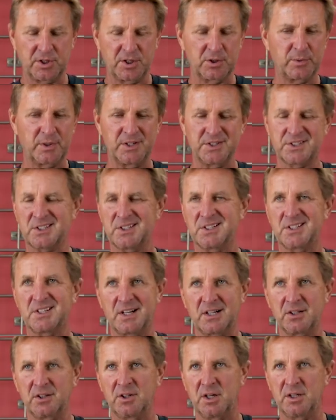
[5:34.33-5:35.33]
Otherwise, it's going to
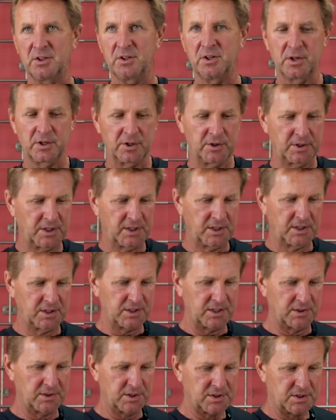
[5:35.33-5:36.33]
take a lot longer to get it
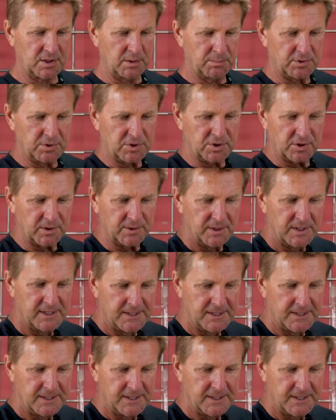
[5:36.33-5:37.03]
down to temperature.